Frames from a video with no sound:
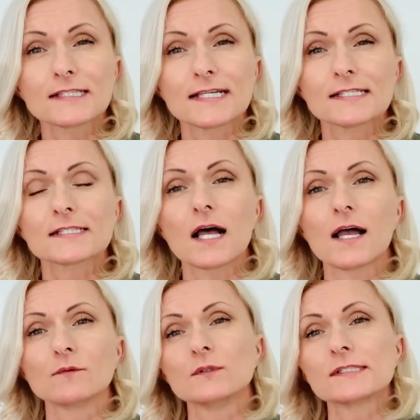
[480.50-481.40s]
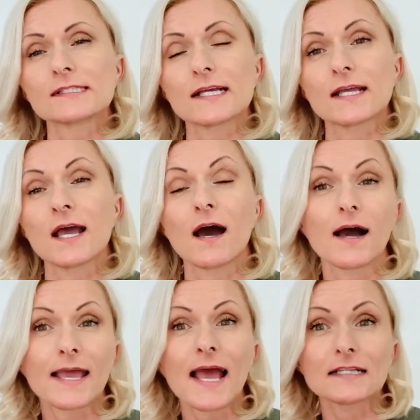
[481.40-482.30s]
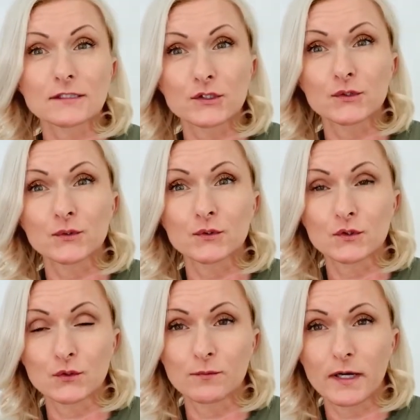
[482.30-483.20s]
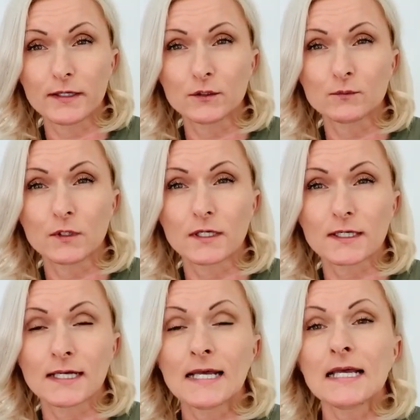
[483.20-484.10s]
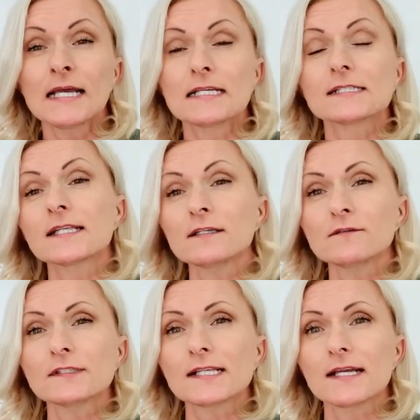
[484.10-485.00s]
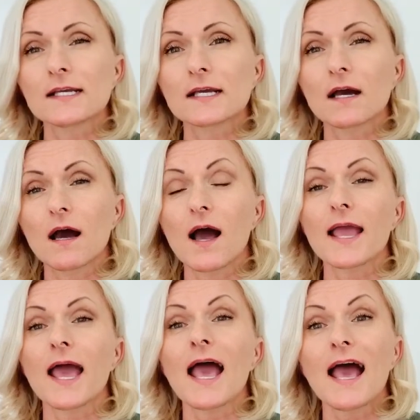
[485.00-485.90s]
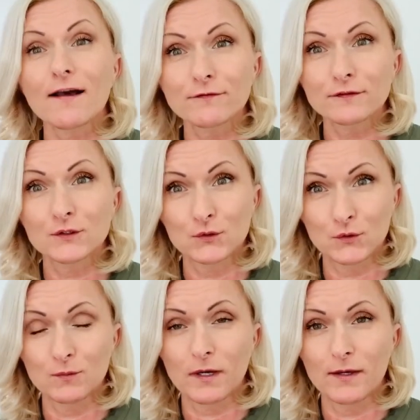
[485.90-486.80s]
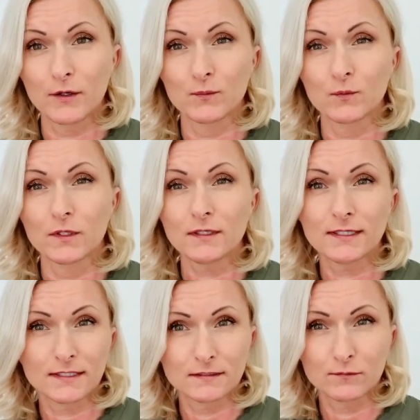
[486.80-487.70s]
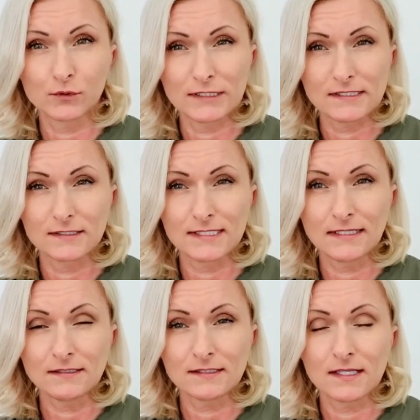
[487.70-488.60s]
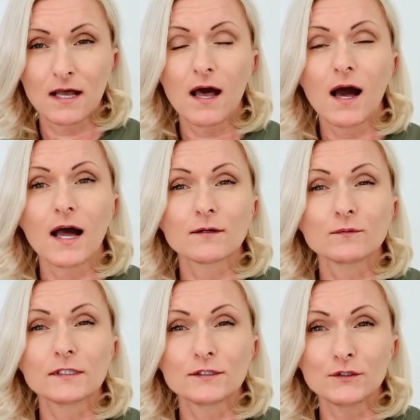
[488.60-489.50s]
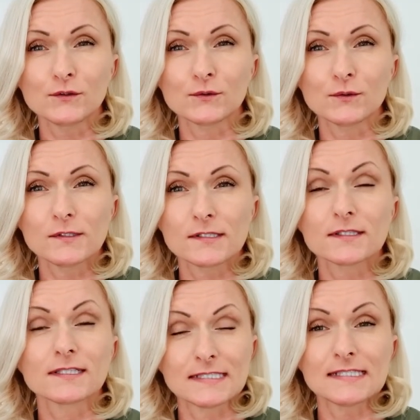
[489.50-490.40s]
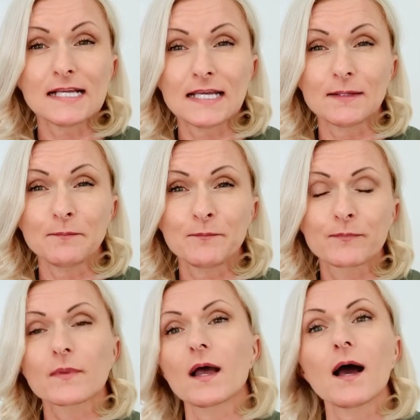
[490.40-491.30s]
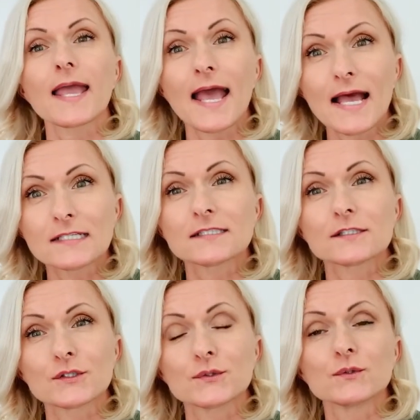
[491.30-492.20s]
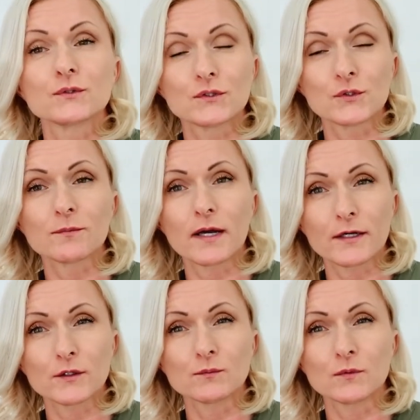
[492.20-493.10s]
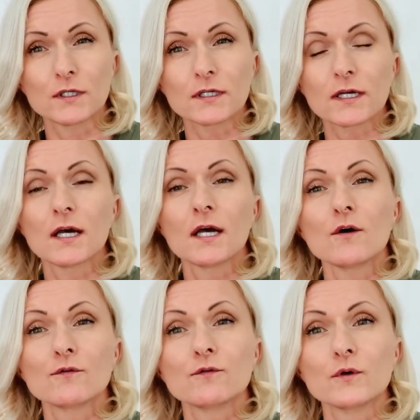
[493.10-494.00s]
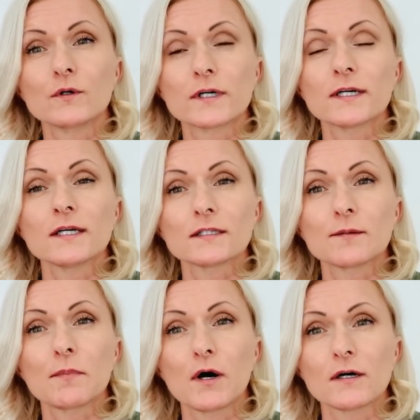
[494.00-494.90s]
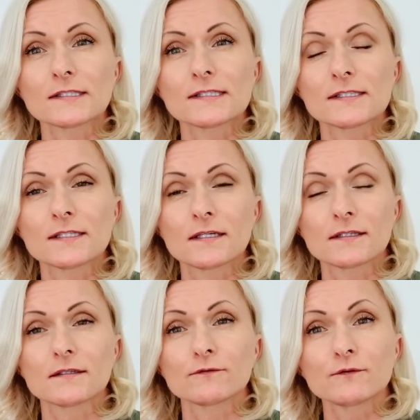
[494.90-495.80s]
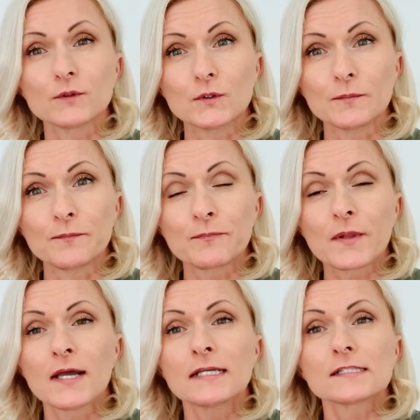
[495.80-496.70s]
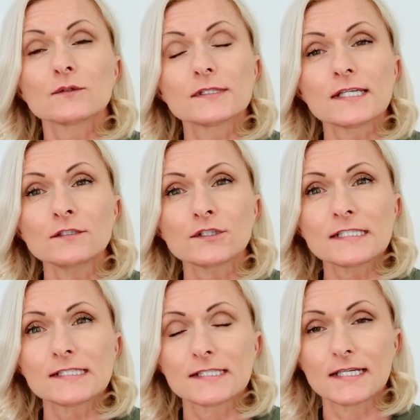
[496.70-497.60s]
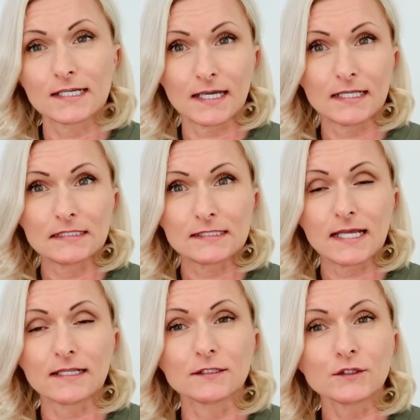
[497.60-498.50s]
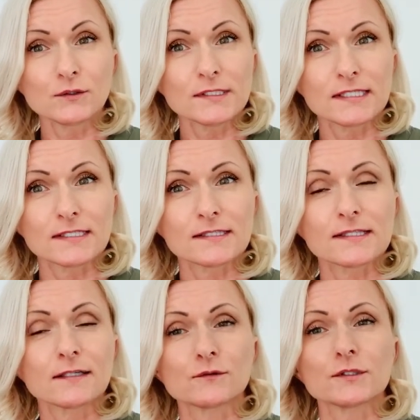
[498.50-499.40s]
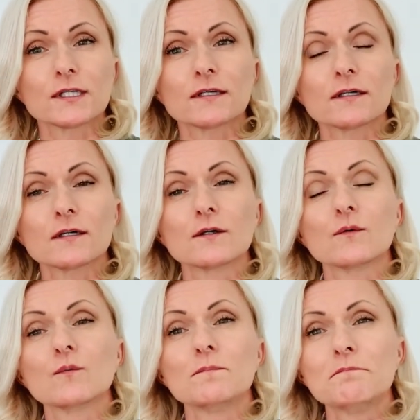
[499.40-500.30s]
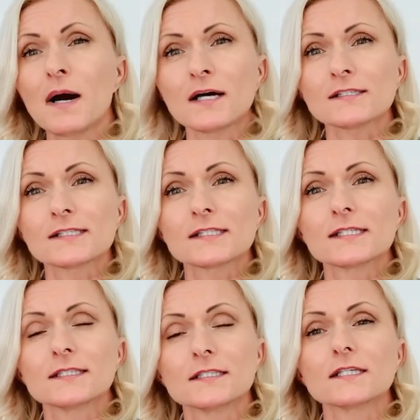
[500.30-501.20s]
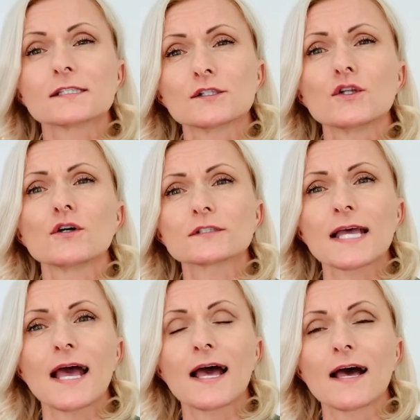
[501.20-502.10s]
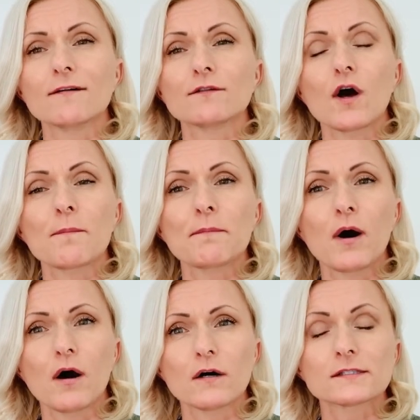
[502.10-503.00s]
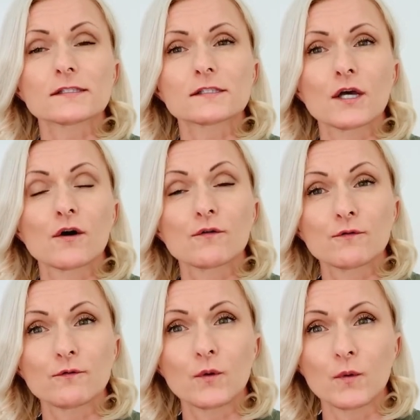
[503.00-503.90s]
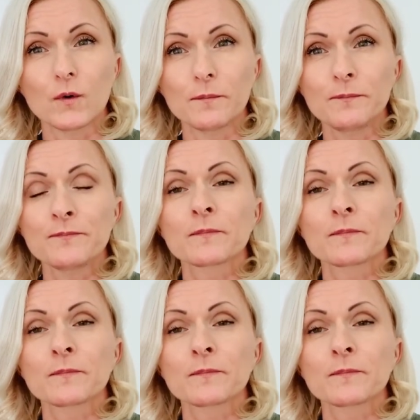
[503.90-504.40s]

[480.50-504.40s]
tense, I will say I had to do my homework. Instead of saying I have to do my homework in the present tense, I will use the same I had to do my homework for the past form. So it's interesting and notice that must does not have a past form